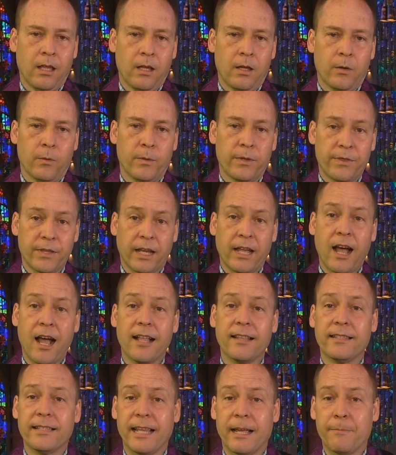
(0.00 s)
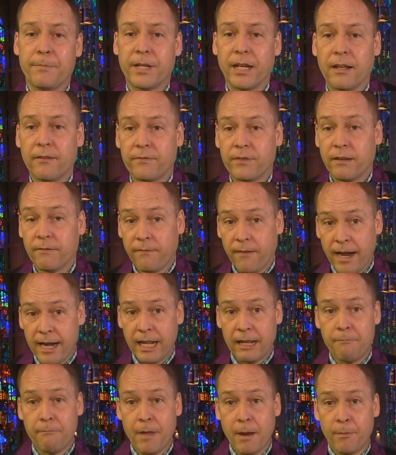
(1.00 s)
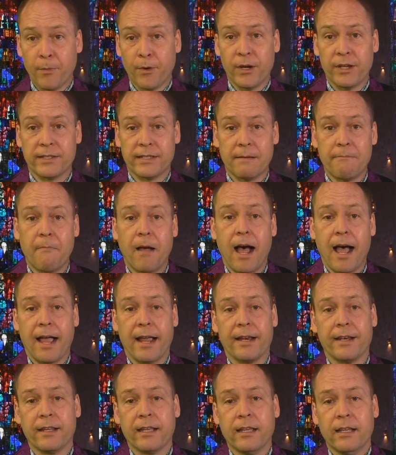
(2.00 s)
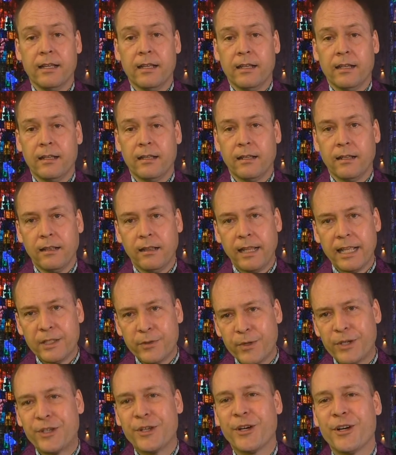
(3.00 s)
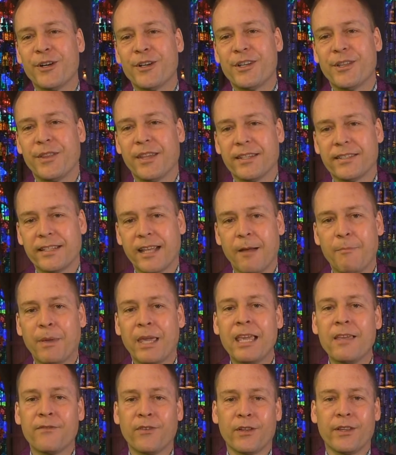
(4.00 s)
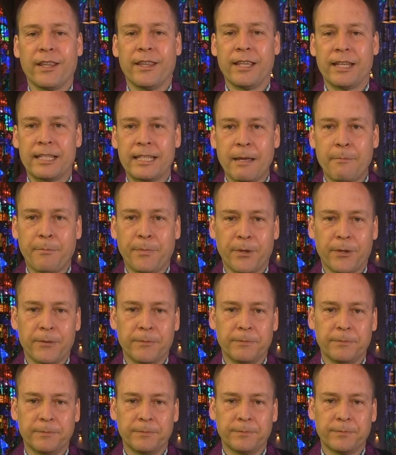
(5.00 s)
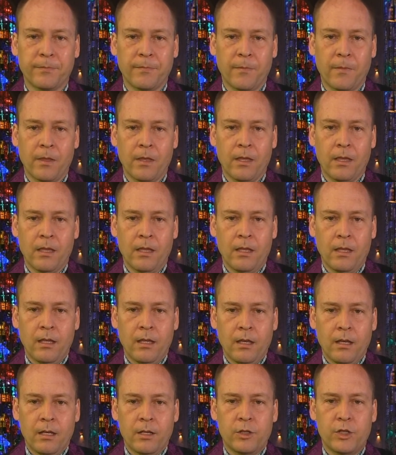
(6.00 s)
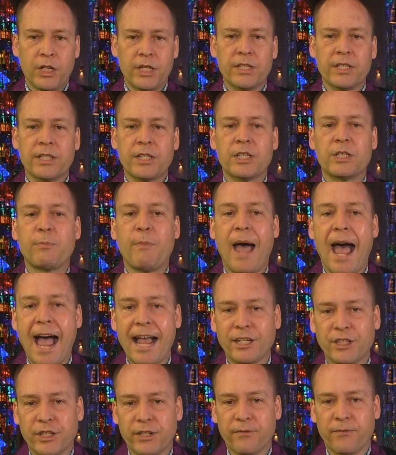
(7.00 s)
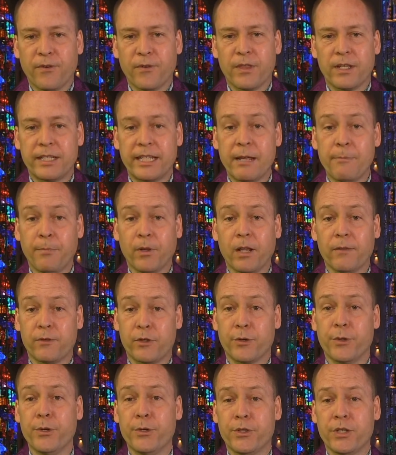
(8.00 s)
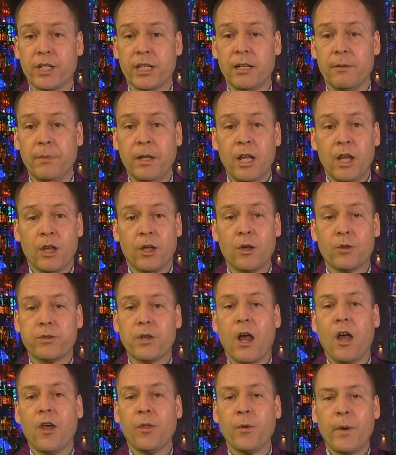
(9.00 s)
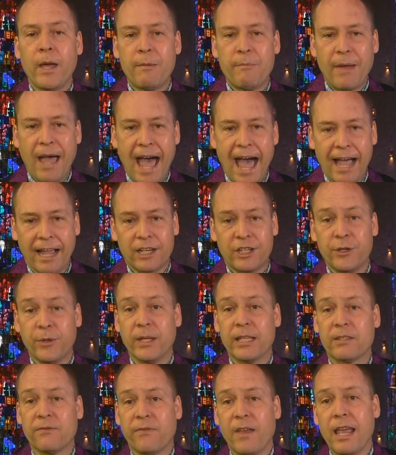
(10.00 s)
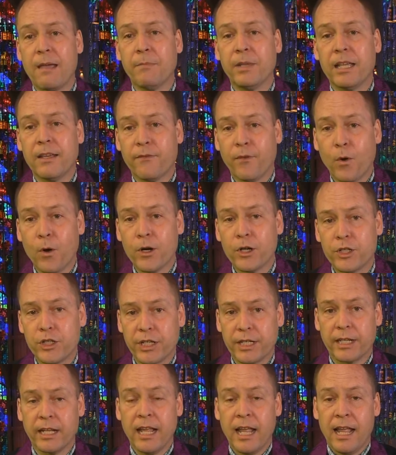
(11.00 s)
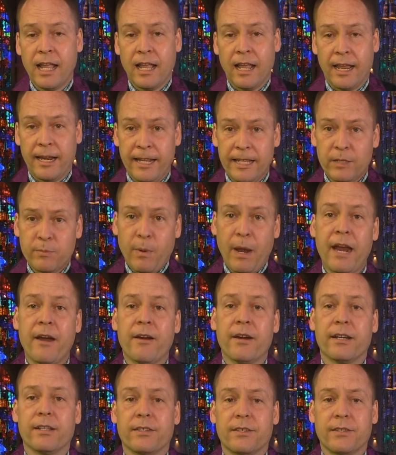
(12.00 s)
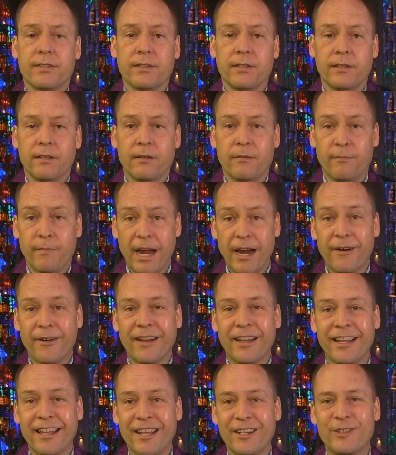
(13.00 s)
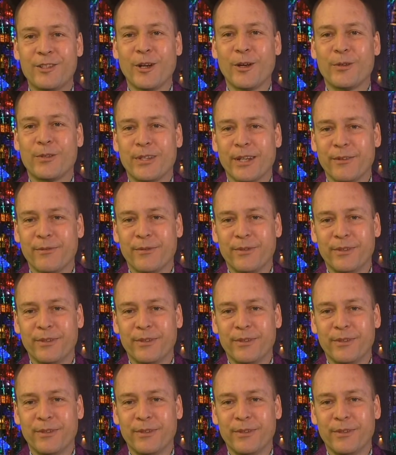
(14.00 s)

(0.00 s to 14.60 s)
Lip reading: With the concept of defining memories in mind, let's return to this upheaval in the temple. Jesus' passion for the temple of Jerusalem goes all the way back to his family of origin and his parents, Mary and Joseph.